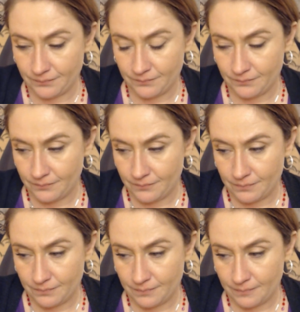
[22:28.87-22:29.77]

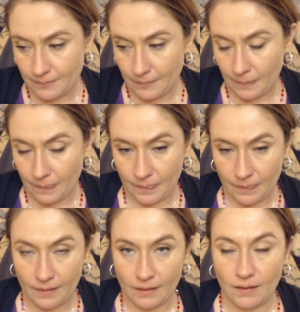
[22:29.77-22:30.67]

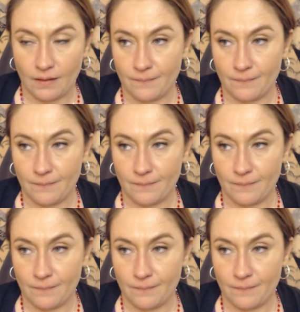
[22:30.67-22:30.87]
(no one is talking)